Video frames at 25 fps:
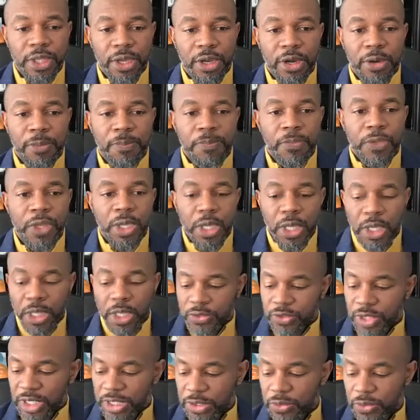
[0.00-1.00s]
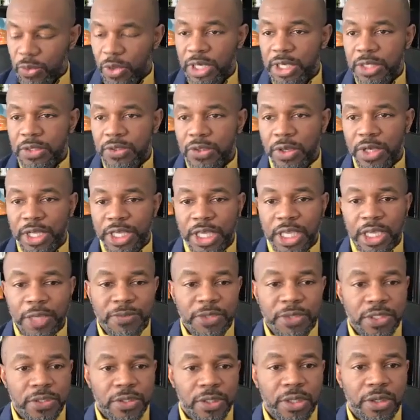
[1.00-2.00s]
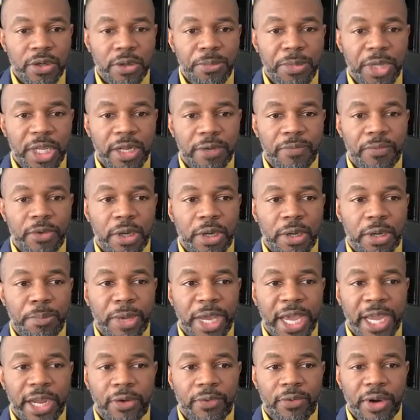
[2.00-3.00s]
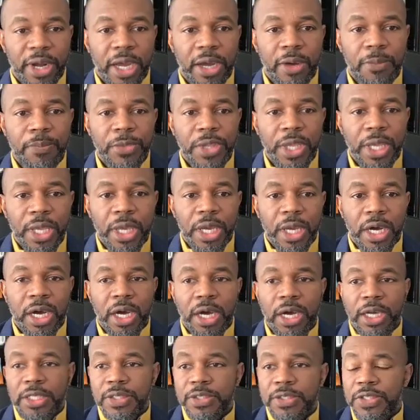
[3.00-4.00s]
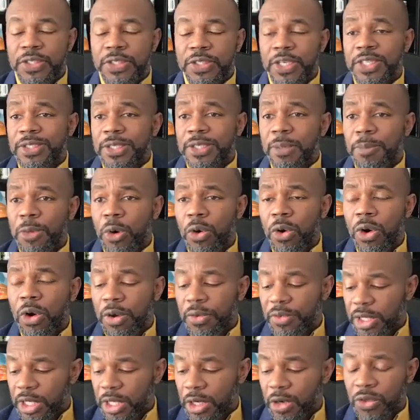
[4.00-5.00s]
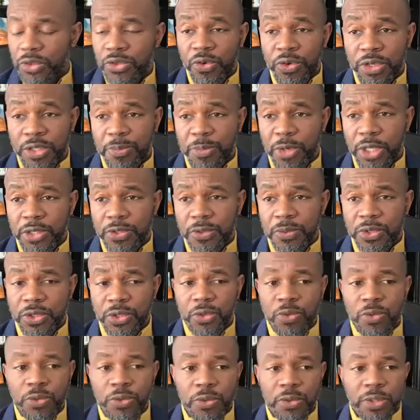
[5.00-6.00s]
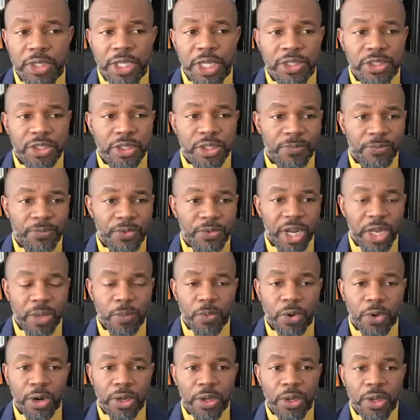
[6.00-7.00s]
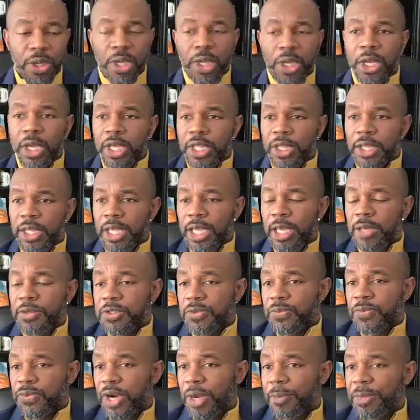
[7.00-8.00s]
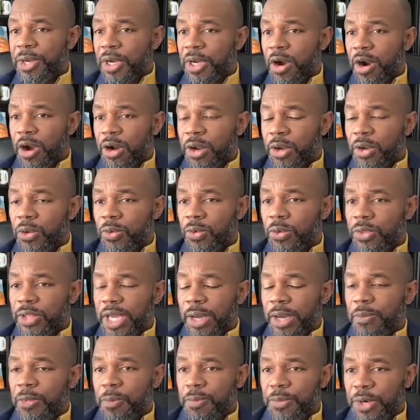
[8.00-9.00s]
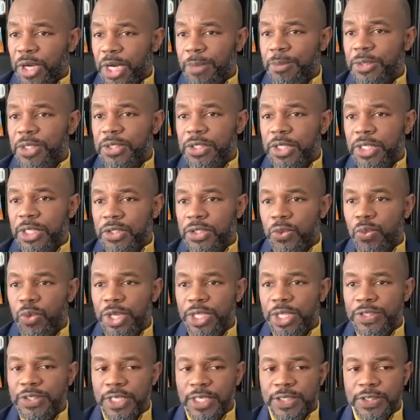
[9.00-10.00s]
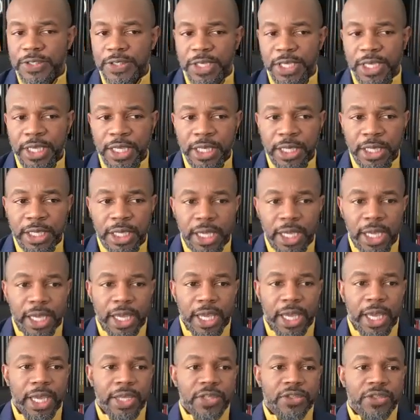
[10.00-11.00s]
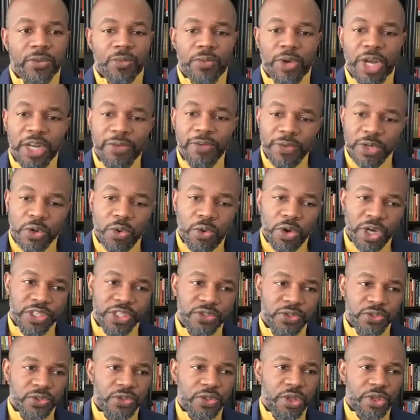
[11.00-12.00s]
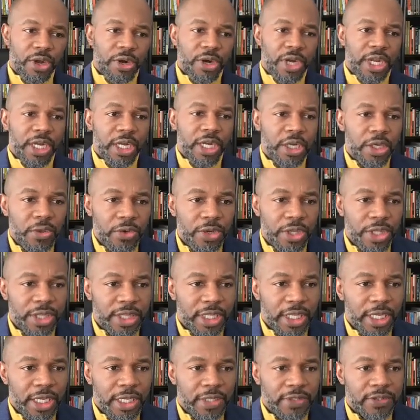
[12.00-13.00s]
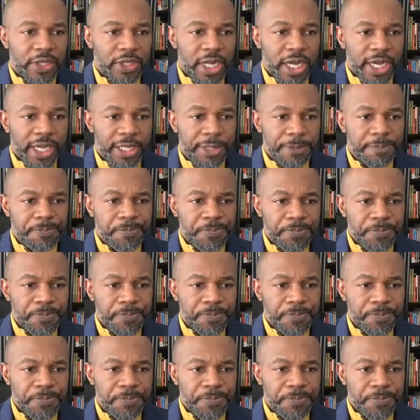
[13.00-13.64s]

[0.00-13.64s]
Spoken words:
there. So I just wanted to certainly give just a little bit of a background, just some more on the culturally responsive school leadership framework. It's from an article that we published in 2016, and some relevant questions there included things like,